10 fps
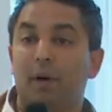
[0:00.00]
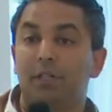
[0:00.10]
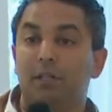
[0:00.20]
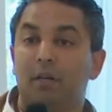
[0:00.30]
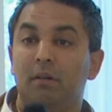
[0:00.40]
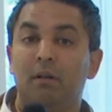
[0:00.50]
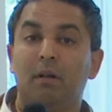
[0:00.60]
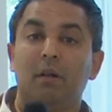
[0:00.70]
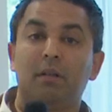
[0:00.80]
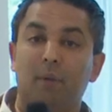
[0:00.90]
question
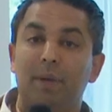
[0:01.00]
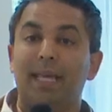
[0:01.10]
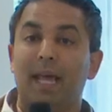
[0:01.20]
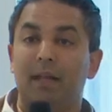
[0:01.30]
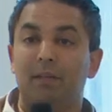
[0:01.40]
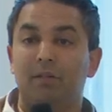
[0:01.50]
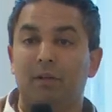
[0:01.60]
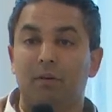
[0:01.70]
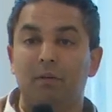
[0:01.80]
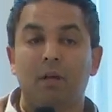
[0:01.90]
that we get
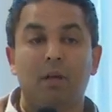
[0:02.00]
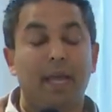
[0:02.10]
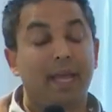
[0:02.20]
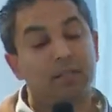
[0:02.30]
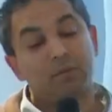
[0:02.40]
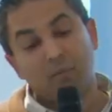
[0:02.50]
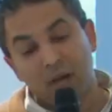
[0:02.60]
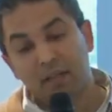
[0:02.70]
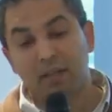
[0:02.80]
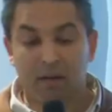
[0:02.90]
into is,
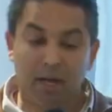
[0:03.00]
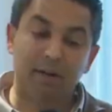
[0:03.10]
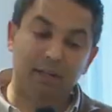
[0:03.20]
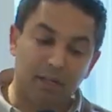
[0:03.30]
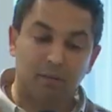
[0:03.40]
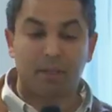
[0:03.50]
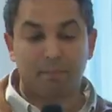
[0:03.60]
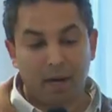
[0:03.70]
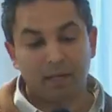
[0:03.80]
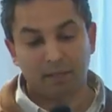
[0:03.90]
well, how do you deal with
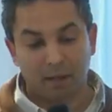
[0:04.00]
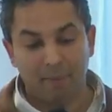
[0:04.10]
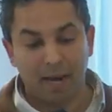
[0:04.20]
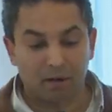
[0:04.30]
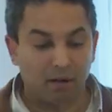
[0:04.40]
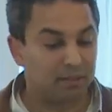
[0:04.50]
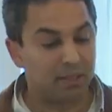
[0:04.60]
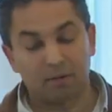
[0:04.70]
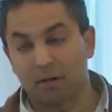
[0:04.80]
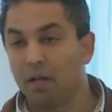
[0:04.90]
the Pakistan macro,
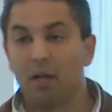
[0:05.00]
et cetera?